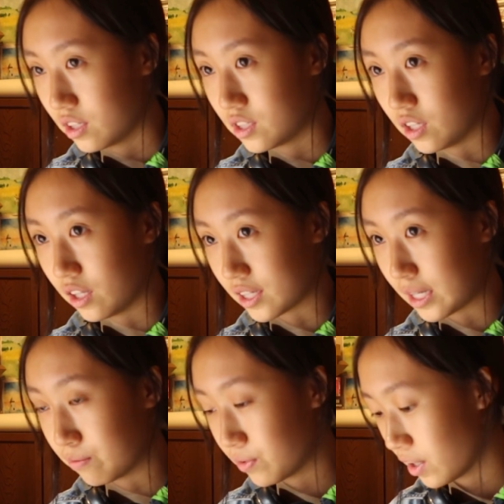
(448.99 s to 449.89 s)
to like
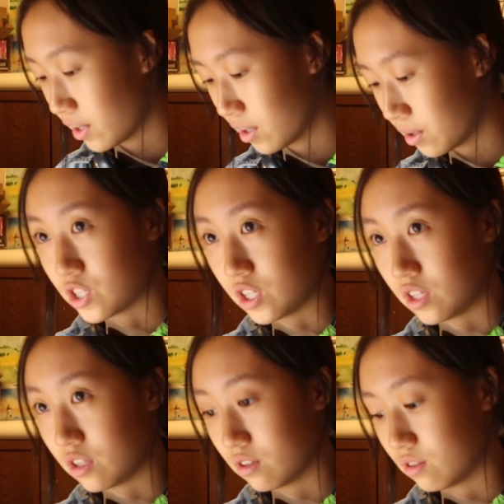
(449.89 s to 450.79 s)
comfort her,
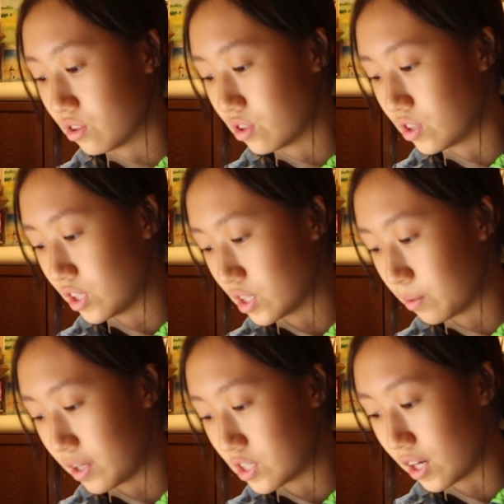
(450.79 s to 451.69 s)
she doesn't
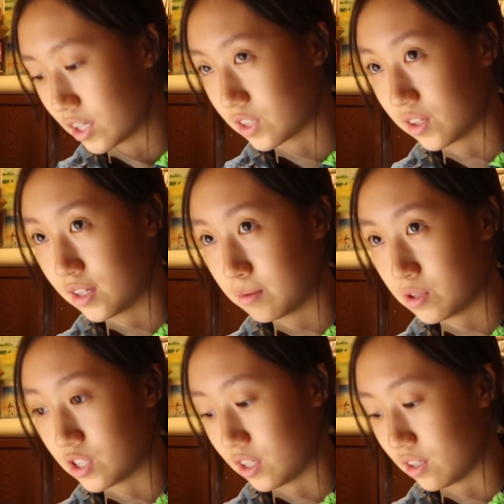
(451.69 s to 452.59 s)
want to talk to him.
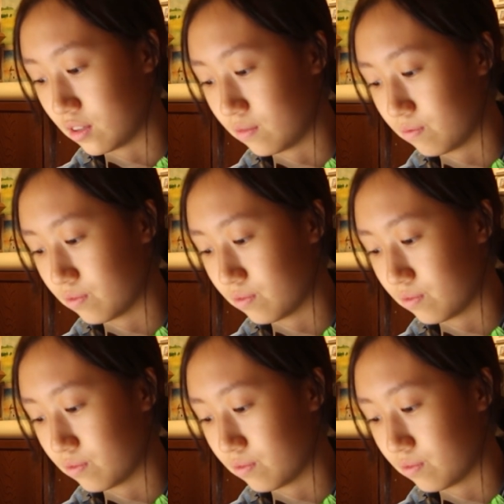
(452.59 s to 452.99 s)
She